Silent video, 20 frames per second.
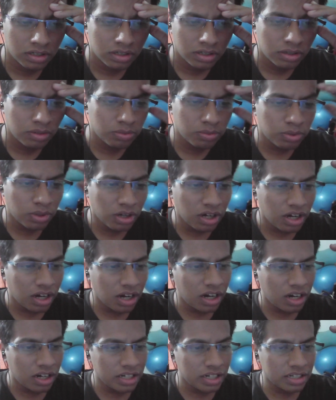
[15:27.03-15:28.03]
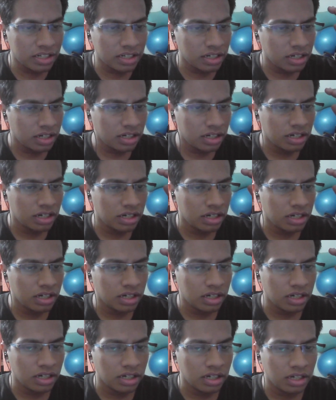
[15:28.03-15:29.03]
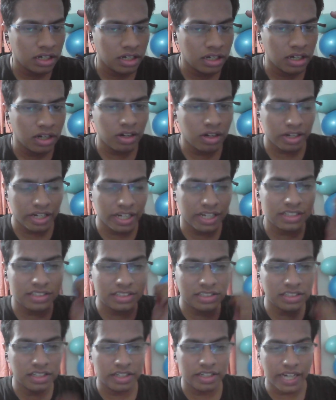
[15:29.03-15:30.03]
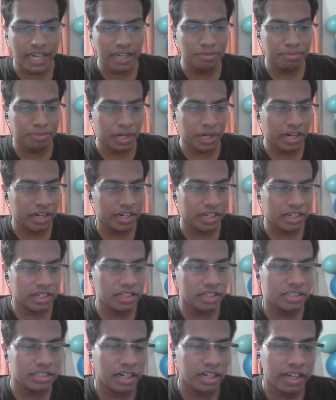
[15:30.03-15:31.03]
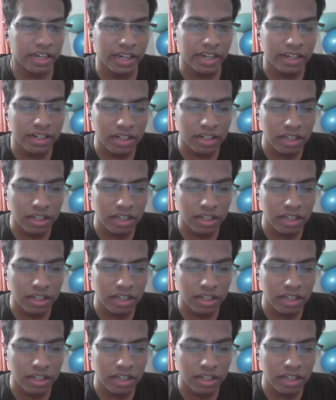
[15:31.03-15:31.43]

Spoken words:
What? Okay, this is the time particles again.